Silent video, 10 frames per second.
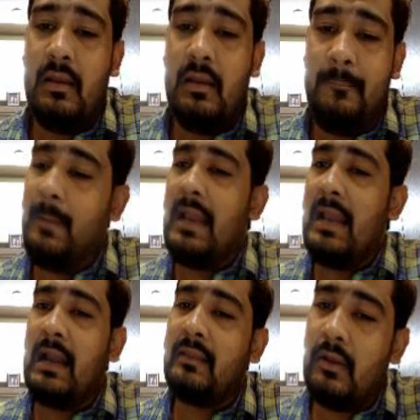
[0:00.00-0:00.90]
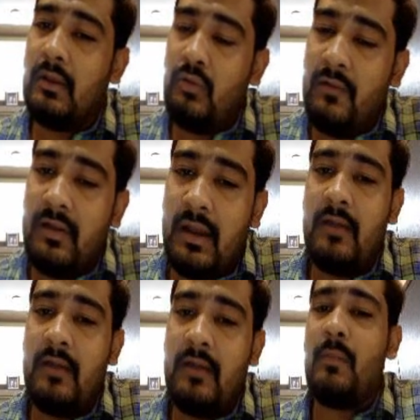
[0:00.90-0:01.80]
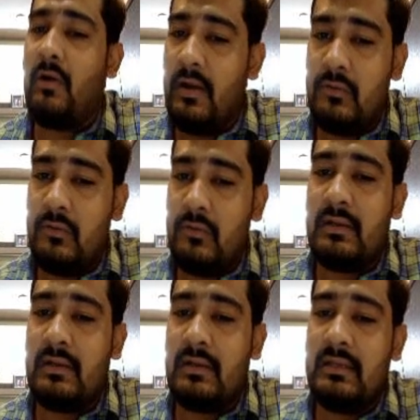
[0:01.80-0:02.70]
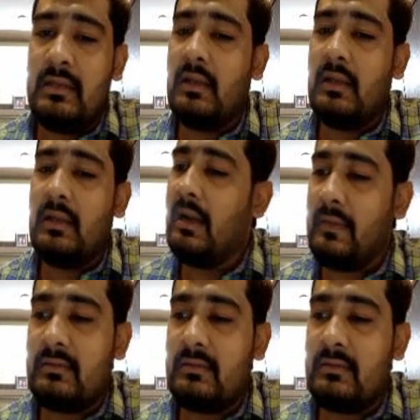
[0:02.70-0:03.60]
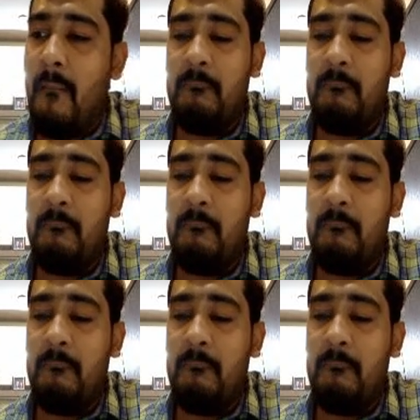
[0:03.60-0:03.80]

People are there who have learned from our one-to-one classes, clear the exam.